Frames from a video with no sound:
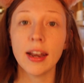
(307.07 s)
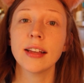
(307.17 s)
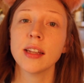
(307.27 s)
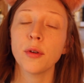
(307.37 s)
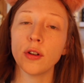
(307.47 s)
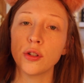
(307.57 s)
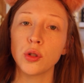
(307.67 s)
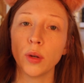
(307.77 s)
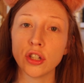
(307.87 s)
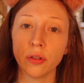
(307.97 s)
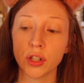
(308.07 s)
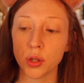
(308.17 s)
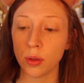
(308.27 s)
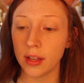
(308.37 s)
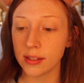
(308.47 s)
Next, I'm going to switch over
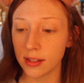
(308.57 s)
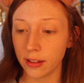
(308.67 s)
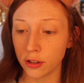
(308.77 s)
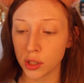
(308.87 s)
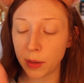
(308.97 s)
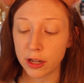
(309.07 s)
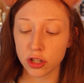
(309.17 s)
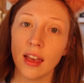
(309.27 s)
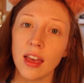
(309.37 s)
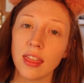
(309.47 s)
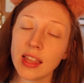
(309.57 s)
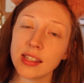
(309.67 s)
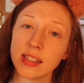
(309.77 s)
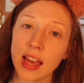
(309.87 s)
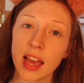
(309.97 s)
to this little sponge.
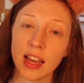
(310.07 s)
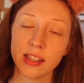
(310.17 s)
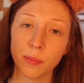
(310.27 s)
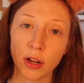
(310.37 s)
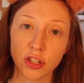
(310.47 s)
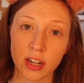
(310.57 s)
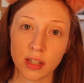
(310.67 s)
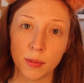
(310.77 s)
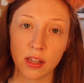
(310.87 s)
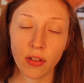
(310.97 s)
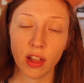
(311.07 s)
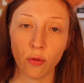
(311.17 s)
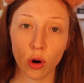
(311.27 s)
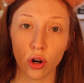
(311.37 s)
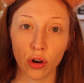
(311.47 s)
This is a sponge that is specifically
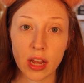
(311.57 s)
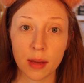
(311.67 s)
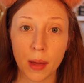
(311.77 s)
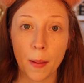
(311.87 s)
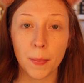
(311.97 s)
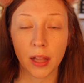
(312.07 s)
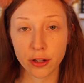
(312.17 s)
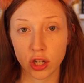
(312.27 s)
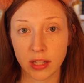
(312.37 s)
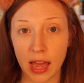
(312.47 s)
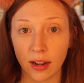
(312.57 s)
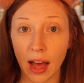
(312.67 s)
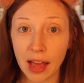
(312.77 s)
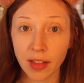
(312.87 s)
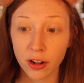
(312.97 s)
for cream, blushes, and
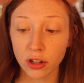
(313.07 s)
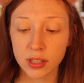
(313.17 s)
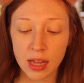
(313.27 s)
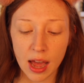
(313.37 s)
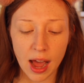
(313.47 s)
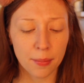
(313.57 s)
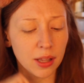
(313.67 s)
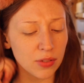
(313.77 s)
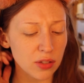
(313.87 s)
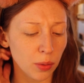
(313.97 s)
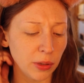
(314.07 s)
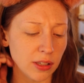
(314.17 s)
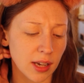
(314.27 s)
highlighters. I believe it's from Real